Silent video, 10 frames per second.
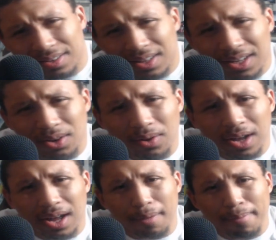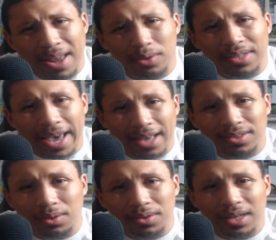little metal
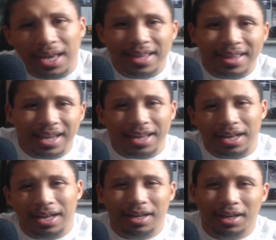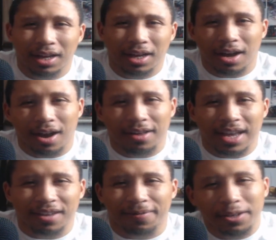tassels,
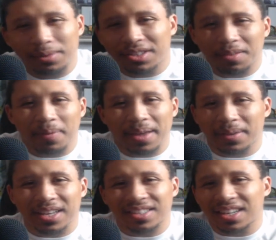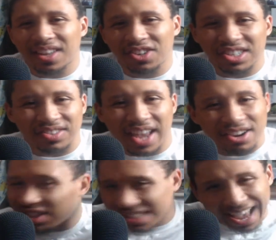it confused me just a bit because they're just
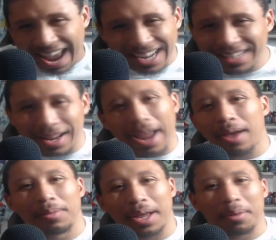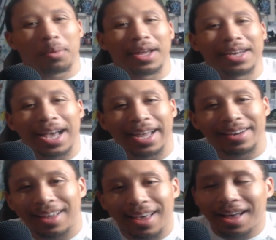there, they're just hanging down and
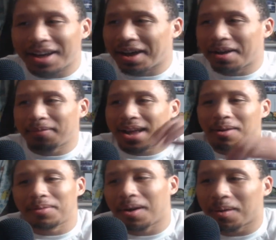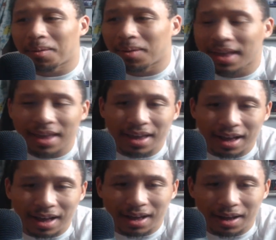whatnot. I don't know
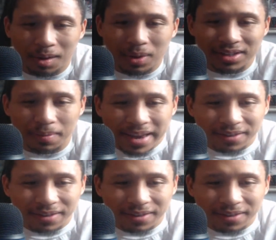what to make